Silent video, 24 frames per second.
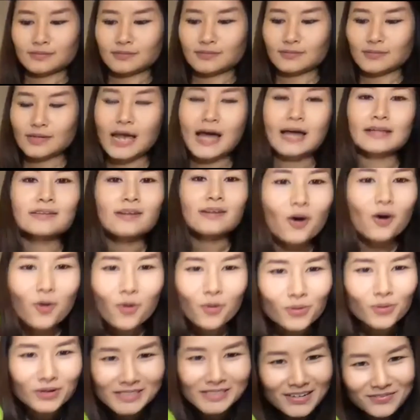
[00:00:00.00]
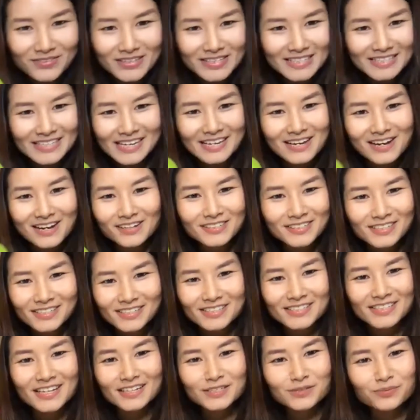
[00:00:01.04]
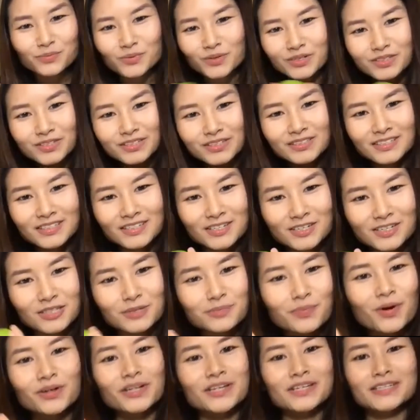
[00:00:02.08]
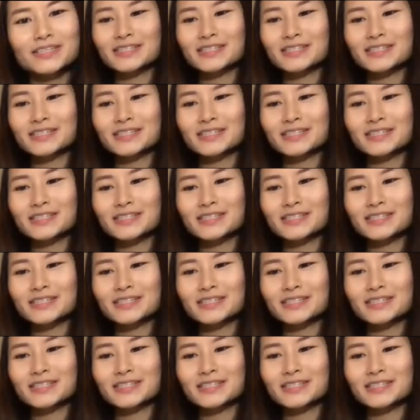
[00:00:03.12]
And always leave the skin on because that's where the delicious part is.